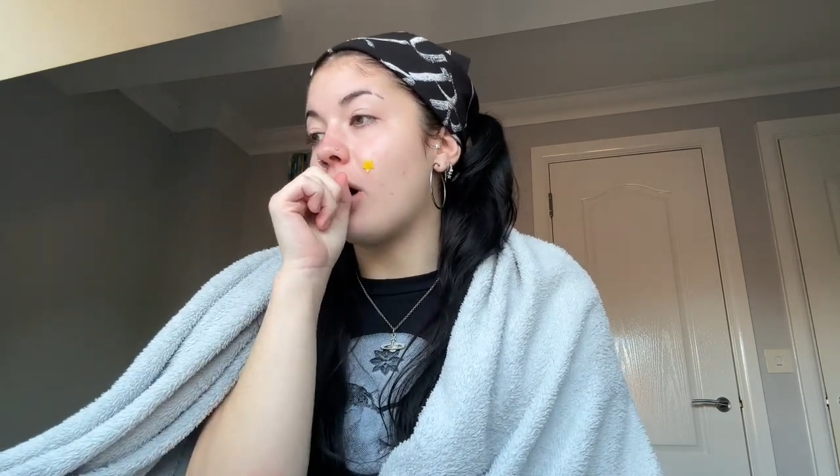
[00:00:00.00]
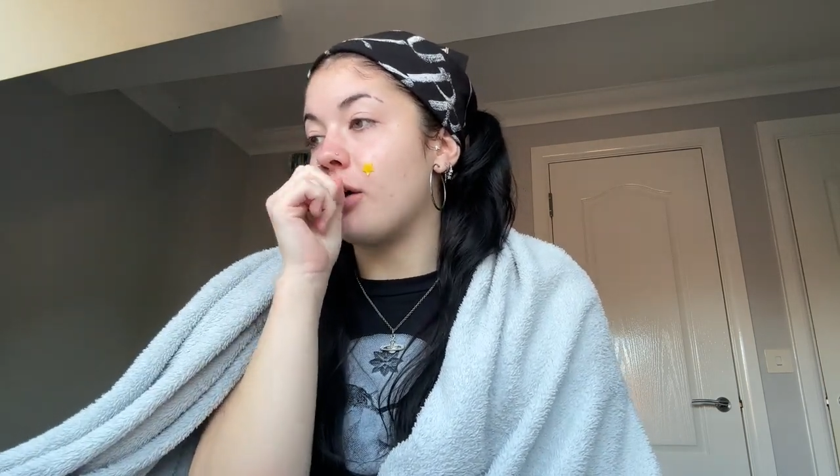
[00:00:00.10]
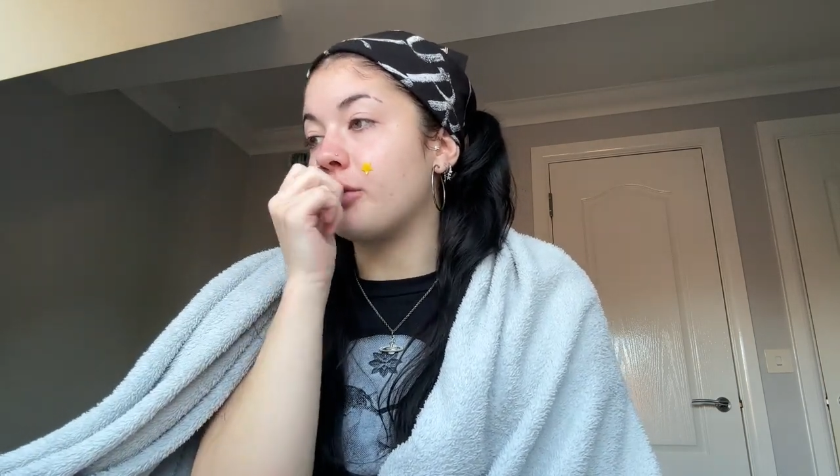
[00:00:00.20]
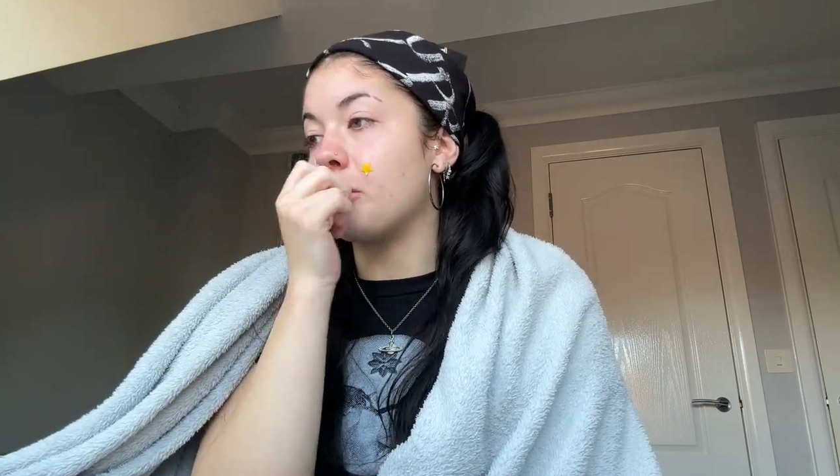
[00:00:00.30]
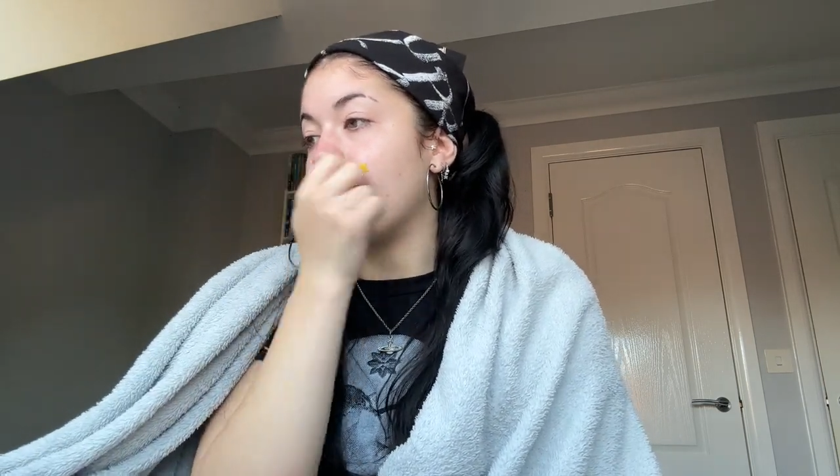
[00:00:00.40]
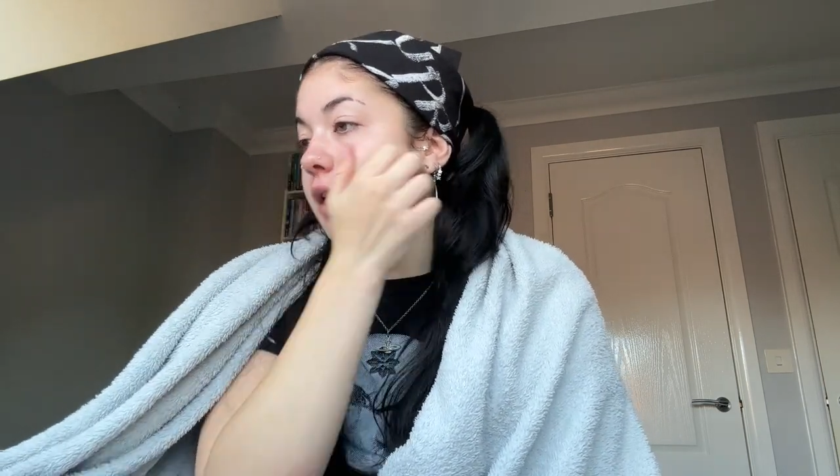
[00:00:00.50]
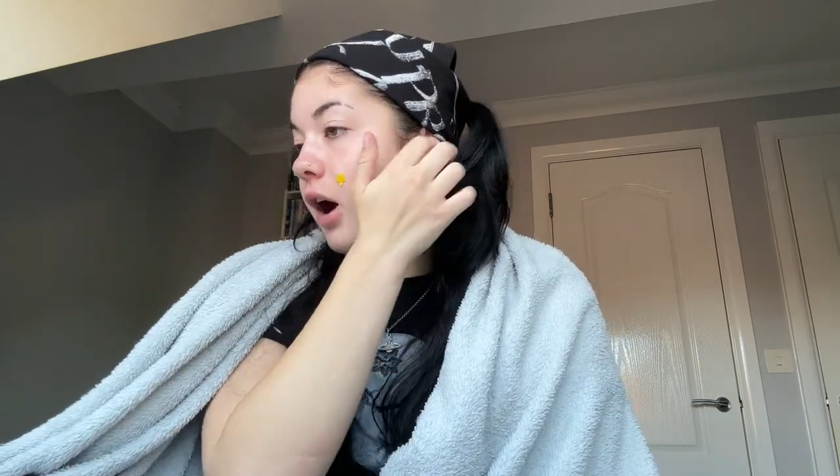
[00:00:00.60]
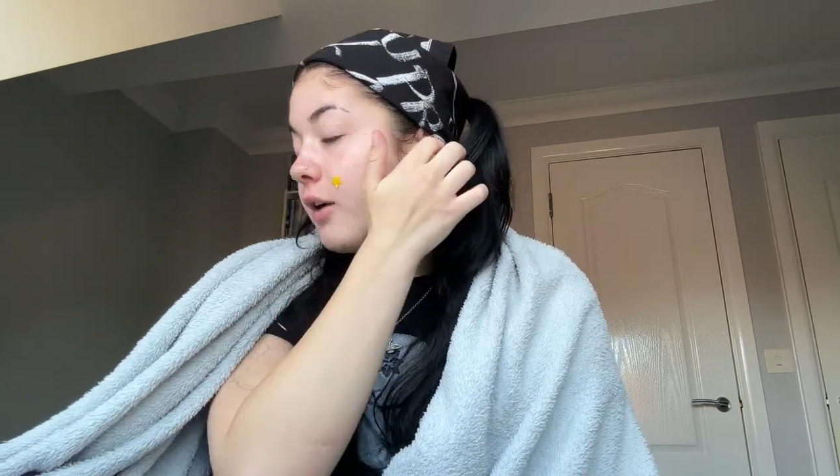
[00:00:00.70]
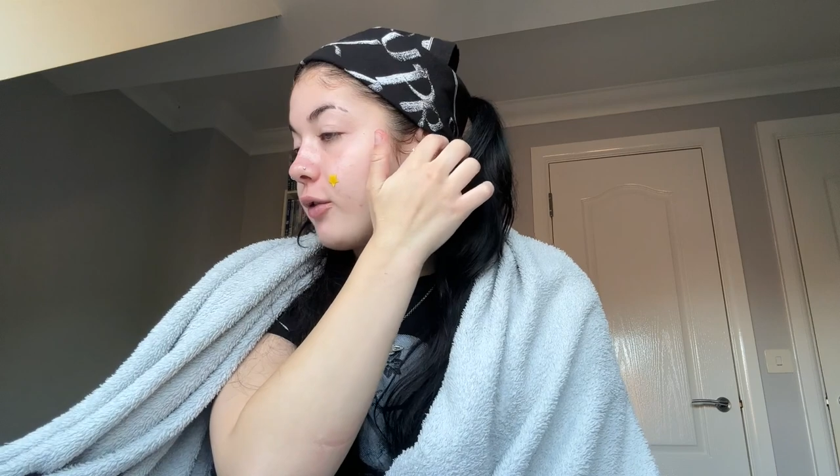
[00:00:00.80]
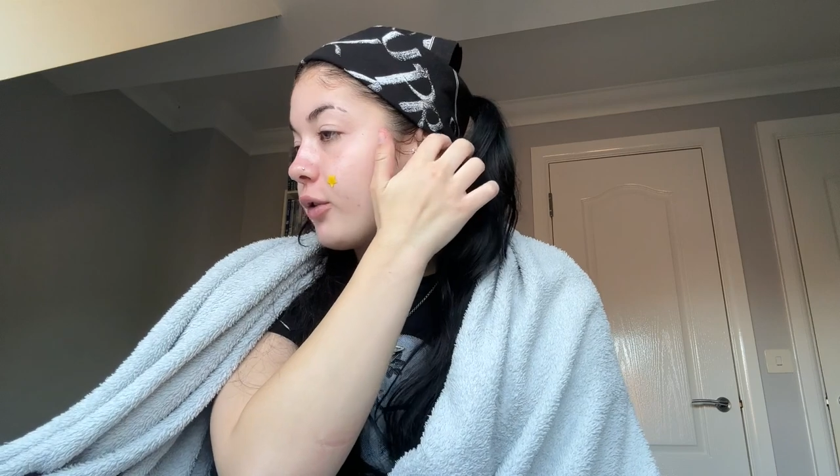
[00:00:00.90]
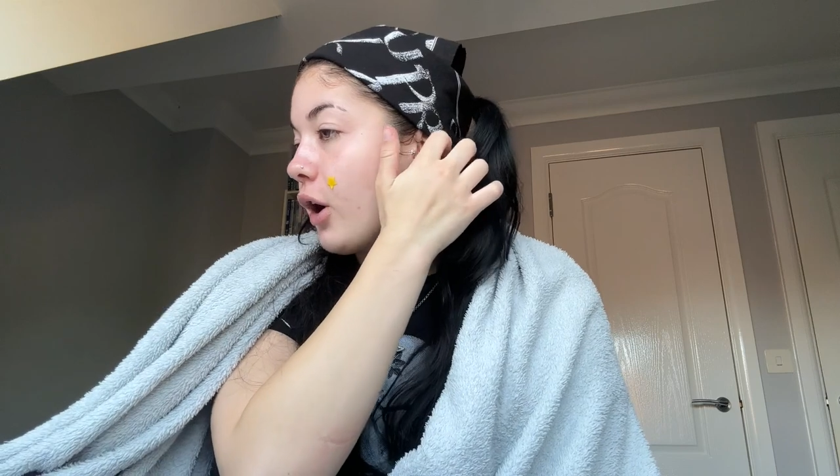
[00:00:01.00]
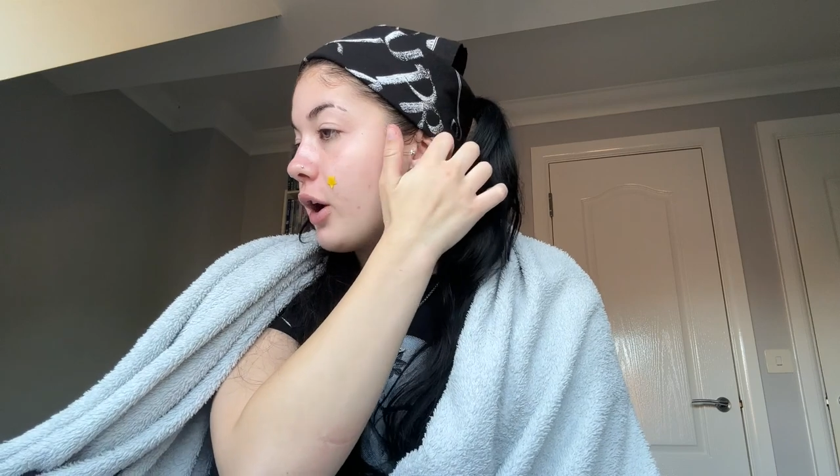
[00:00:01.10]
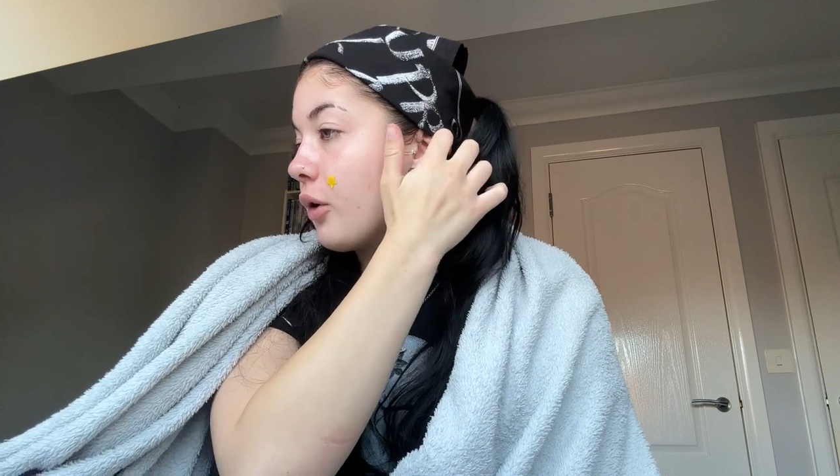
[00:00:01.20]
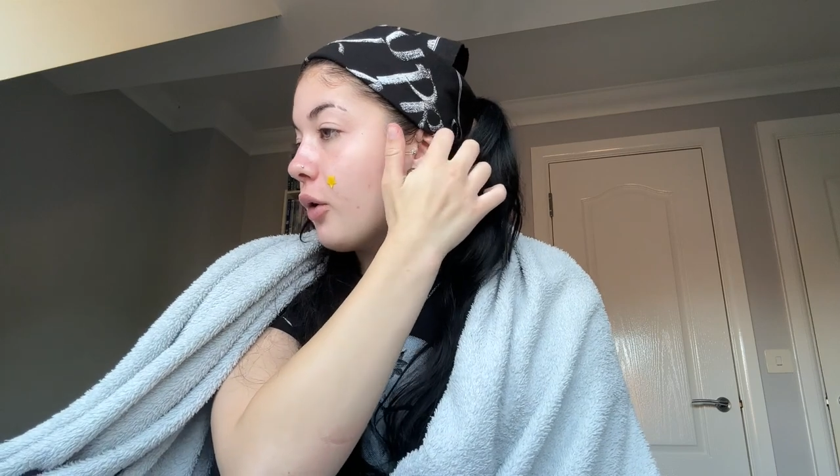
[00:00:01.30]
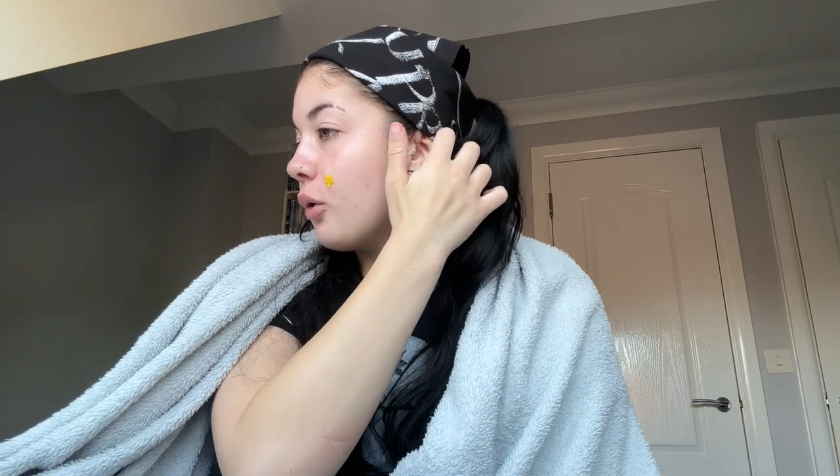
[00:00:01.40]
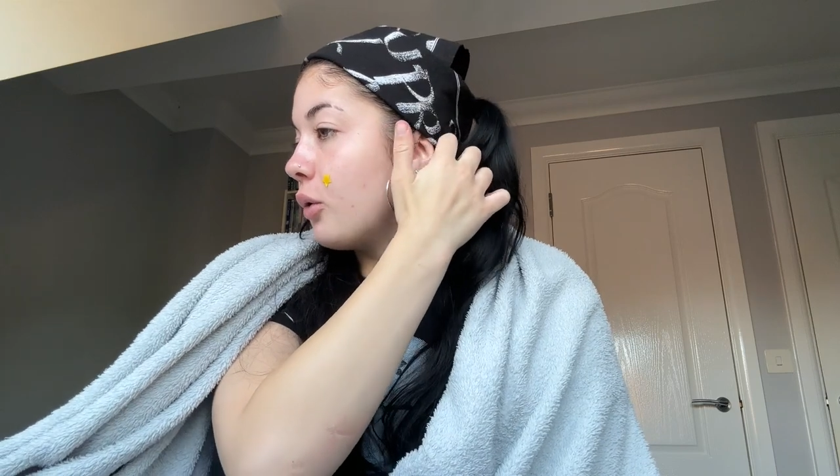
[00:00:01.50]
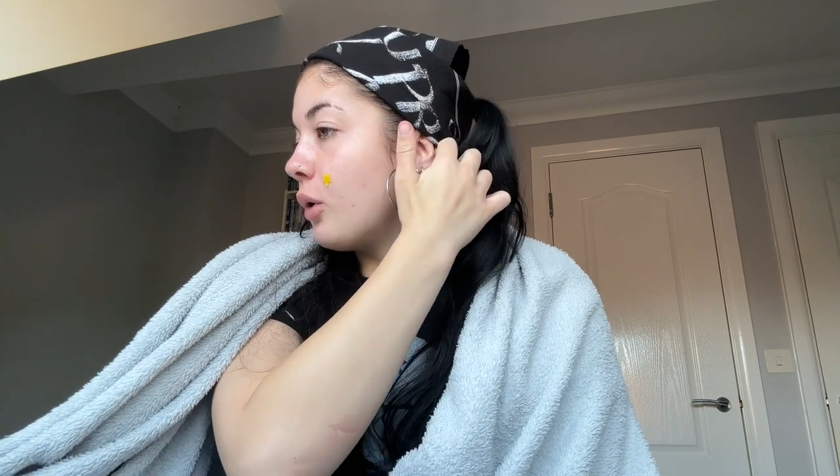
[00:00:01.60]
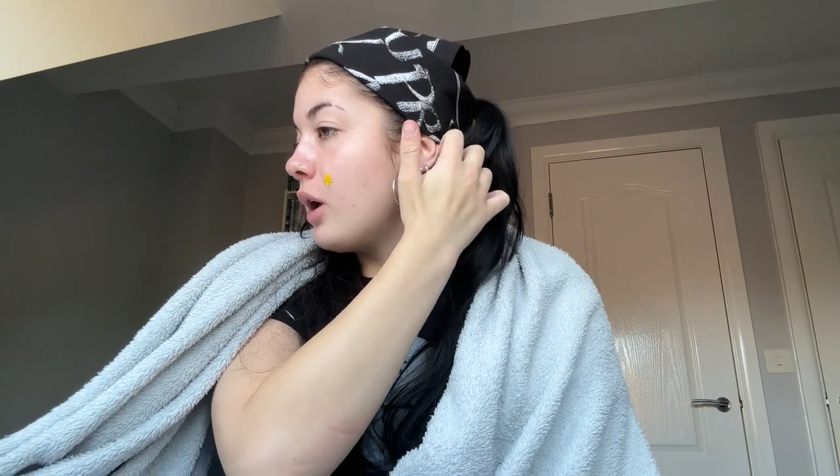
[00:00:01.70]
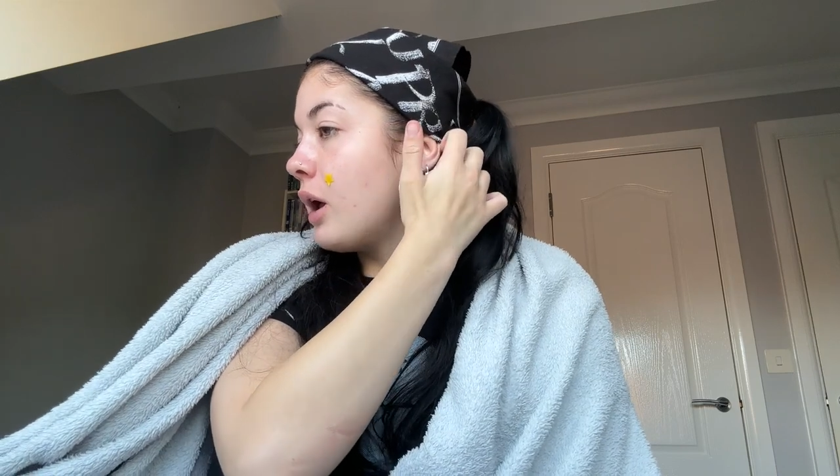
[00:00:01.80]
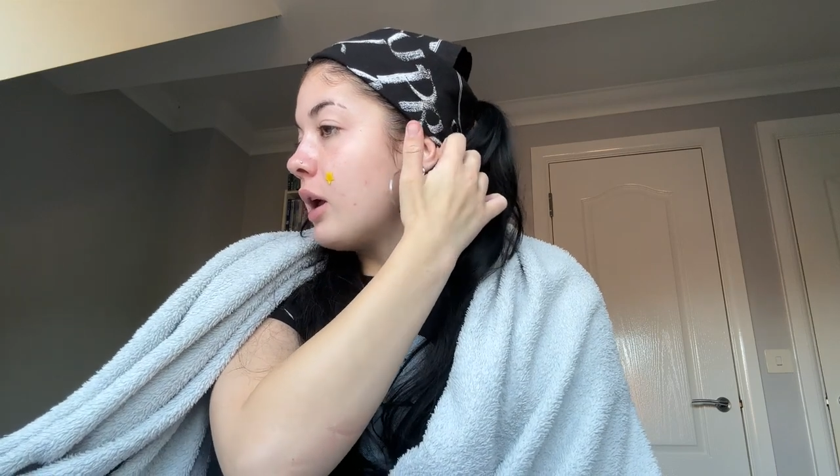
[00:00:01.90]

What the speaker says: customer life cycle,